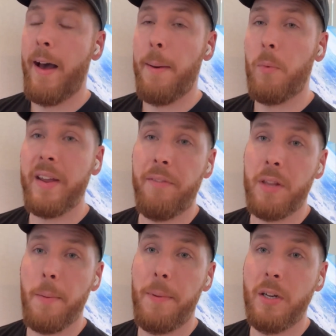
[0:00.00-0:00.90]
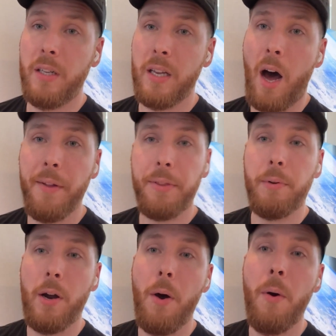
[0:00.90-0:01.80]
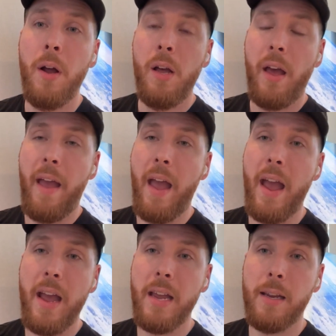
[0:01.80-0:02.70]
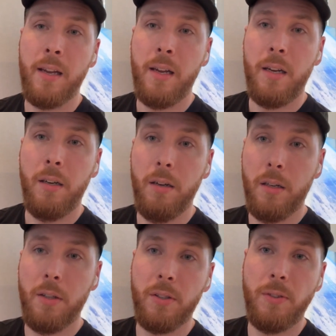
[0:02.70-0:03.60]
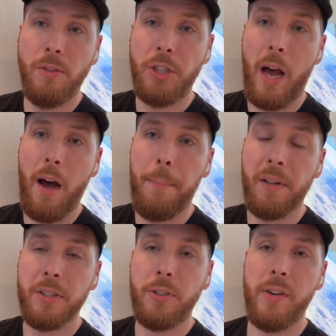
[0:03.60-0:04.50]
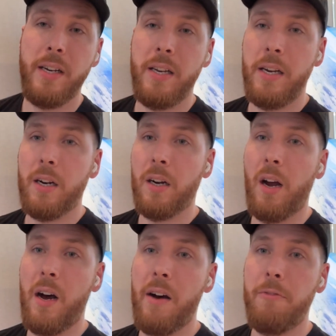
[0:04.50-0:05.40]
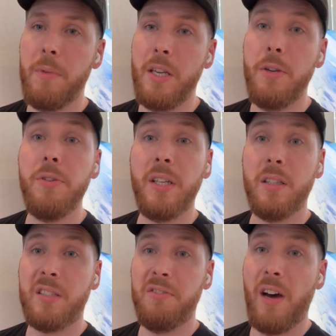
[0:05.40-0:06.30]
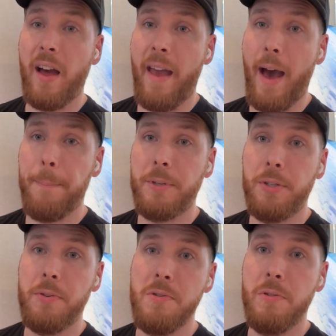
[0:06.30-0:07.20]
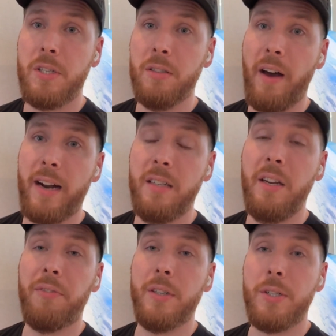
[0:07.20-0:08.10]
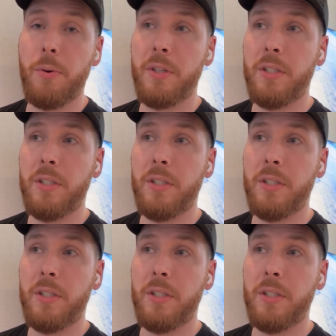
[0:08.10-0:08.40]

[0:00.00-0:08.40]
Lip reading: We have the ability, I'll throw a little shot up on the screen here of me using the Savant app to select different sources